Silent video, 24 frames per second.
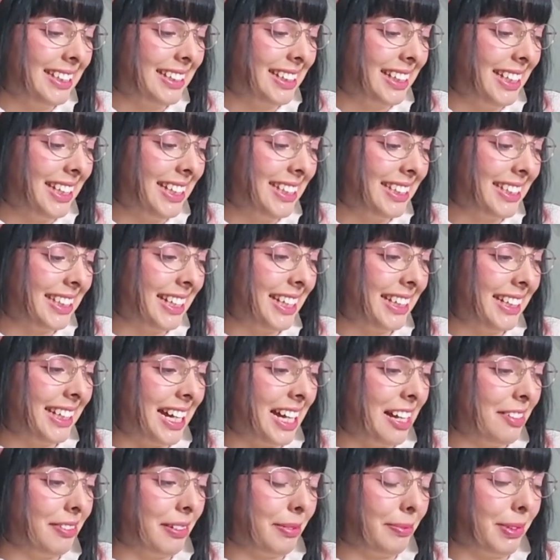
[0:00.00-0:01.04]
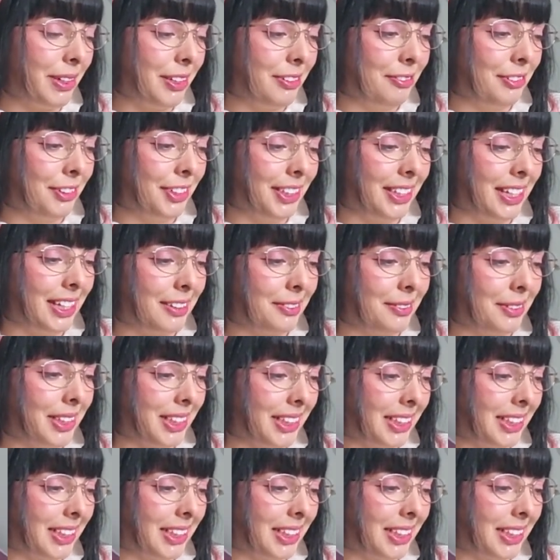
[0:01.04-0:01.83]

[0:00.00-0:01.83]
So let's get half a point for that one.